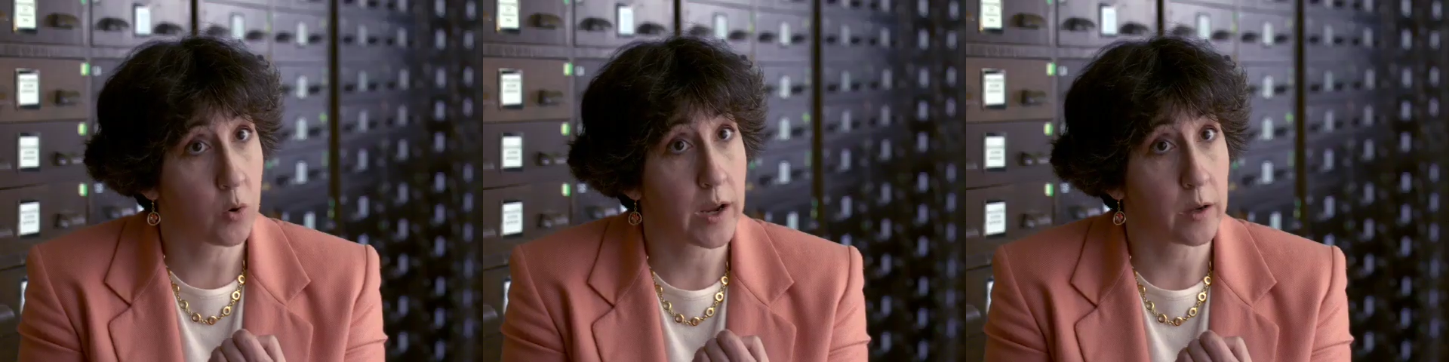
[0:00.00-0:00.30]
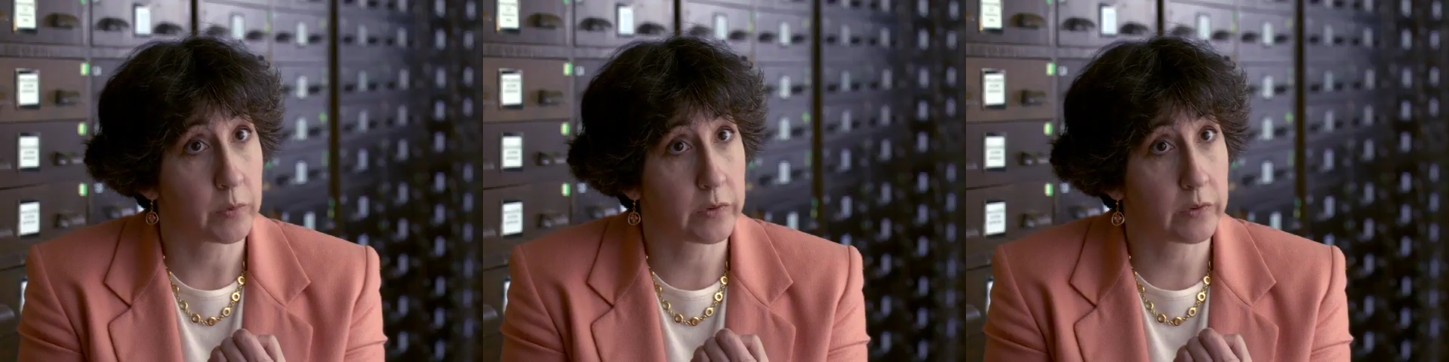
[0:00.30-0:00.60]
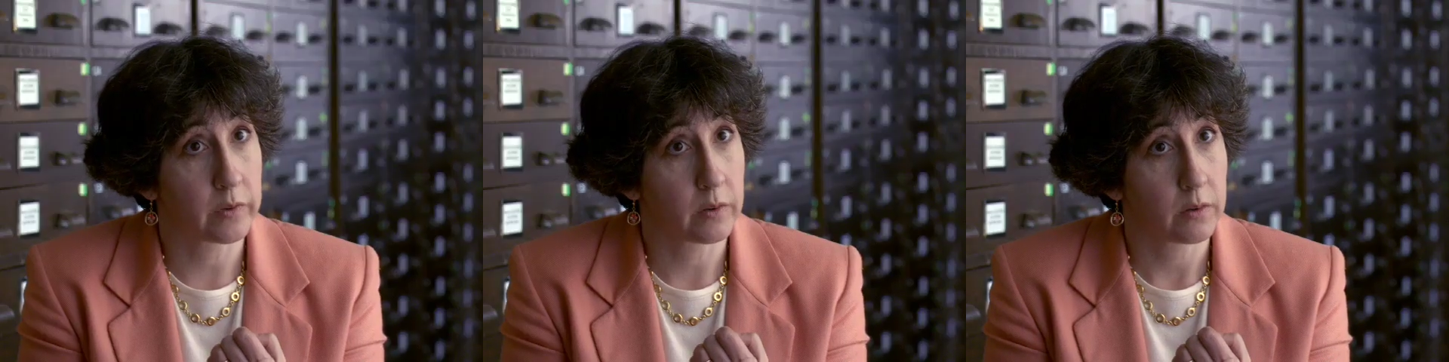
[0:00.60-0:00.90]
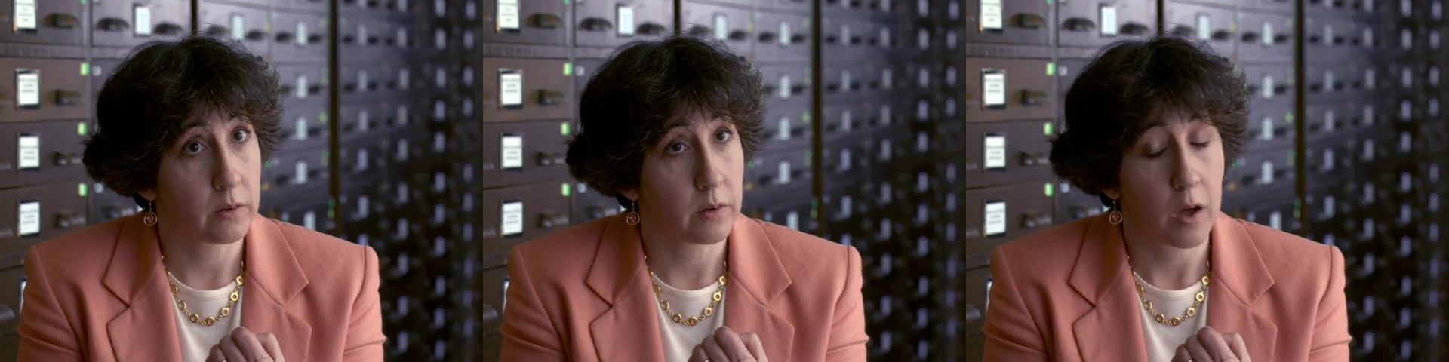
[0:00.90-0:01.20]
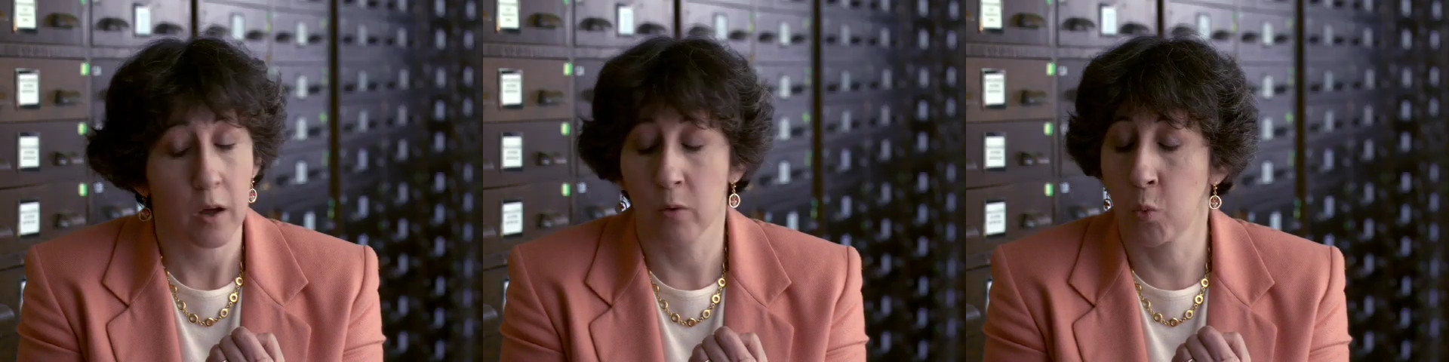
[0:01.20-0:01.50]
cramps,
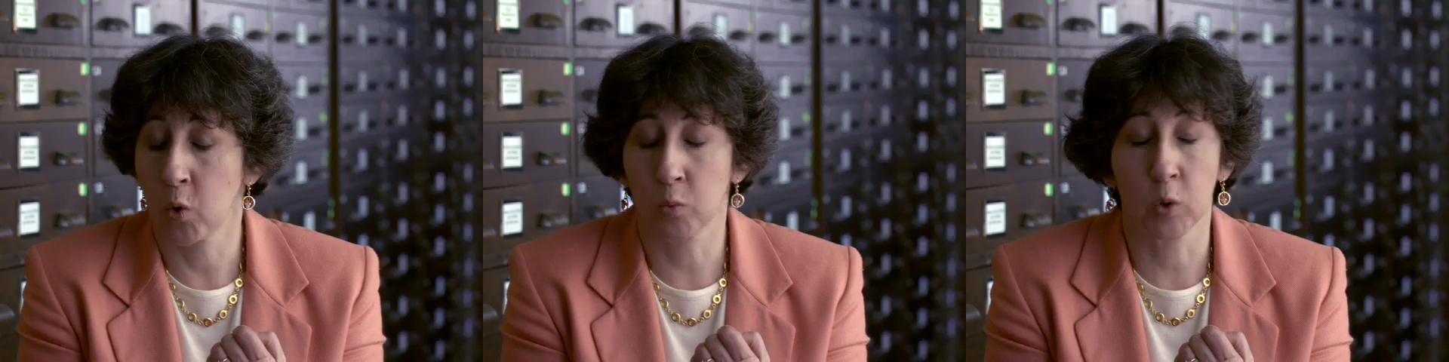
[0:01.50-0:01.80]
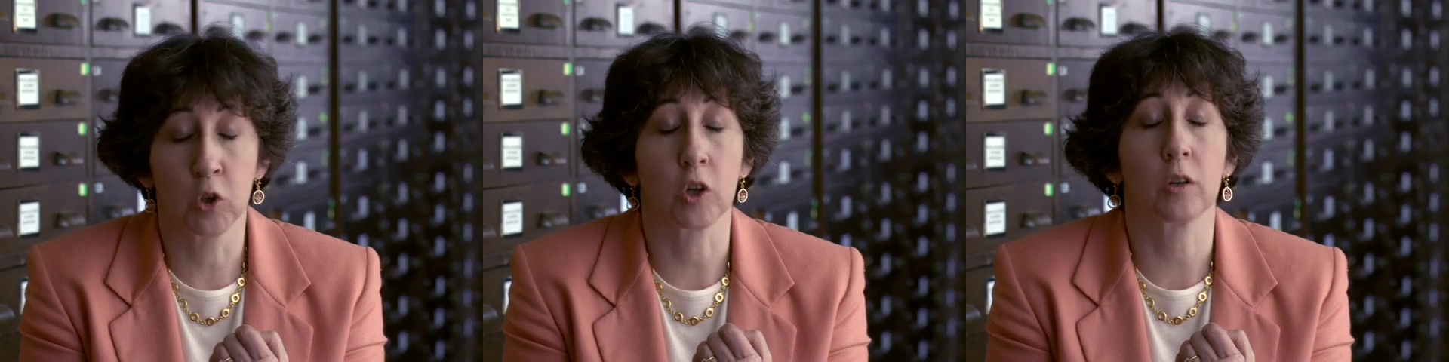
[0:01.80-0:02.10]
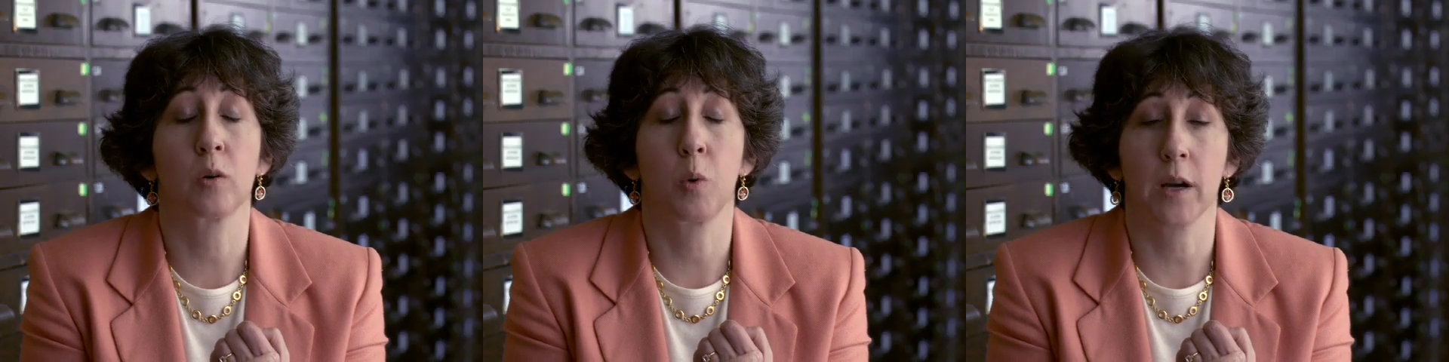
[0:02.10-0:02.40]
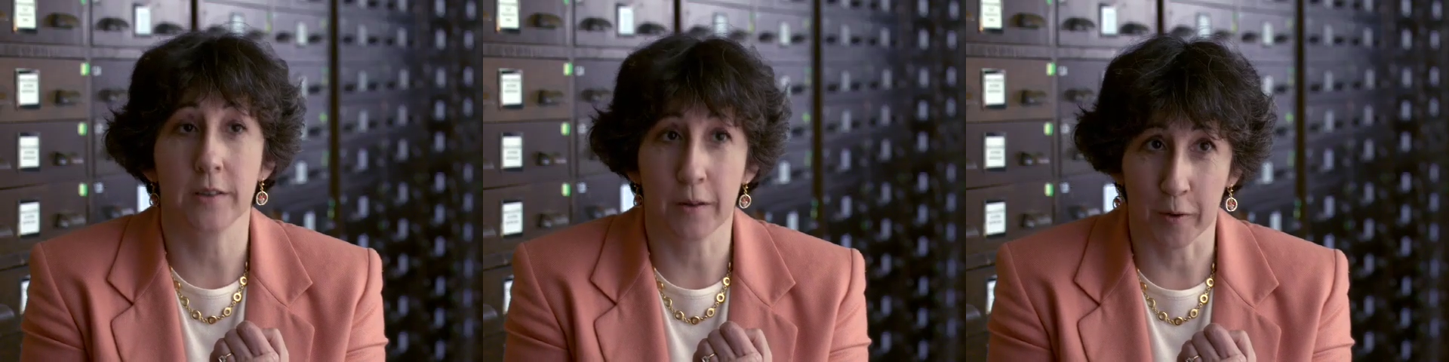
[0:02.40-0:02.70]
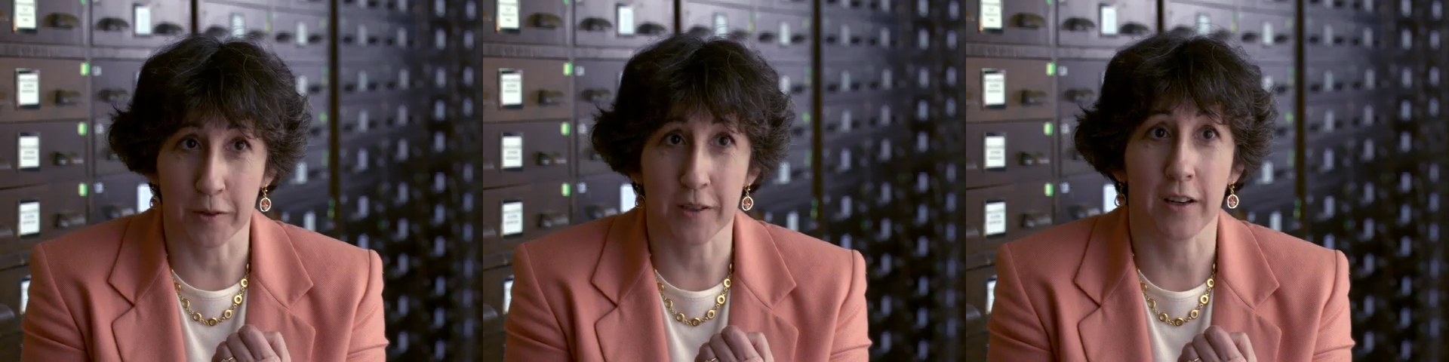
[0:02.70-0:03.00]
the world would look quite
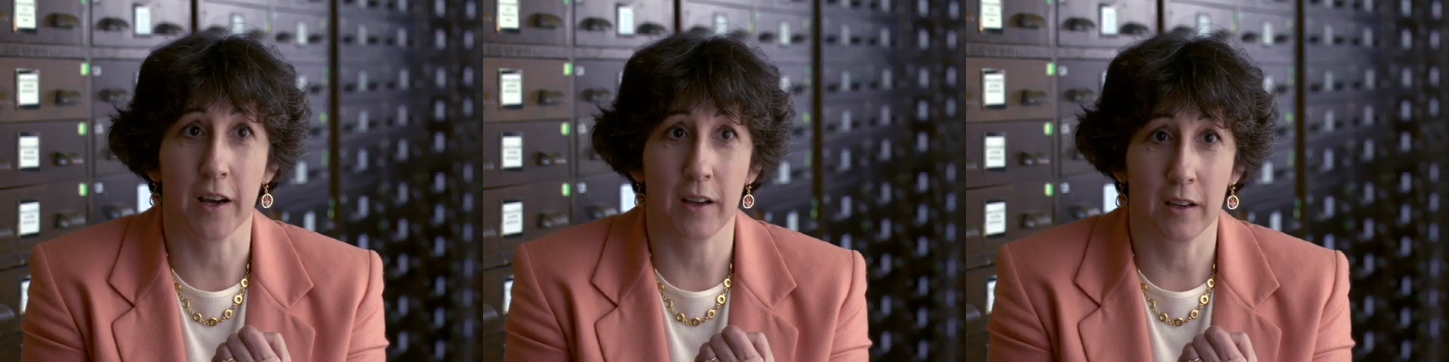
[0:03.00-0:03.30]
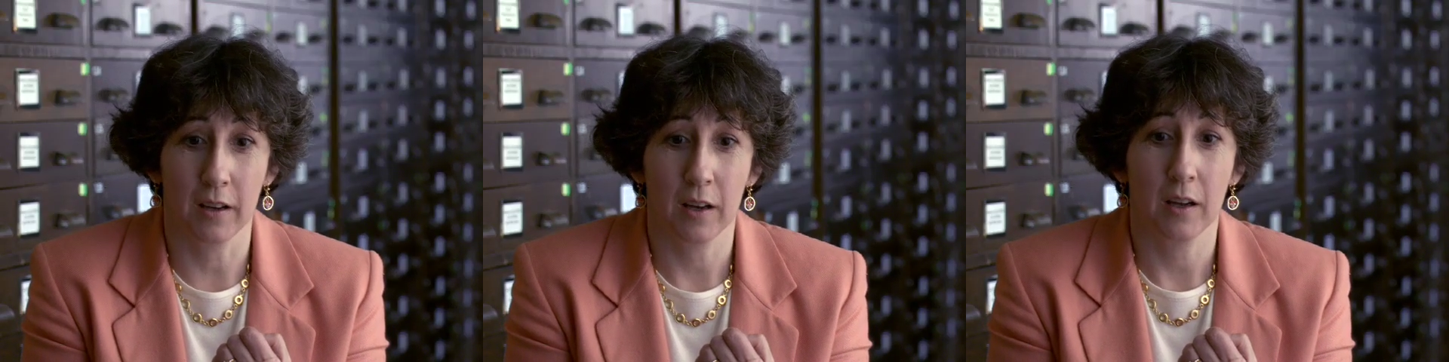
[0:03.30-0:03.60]
different today,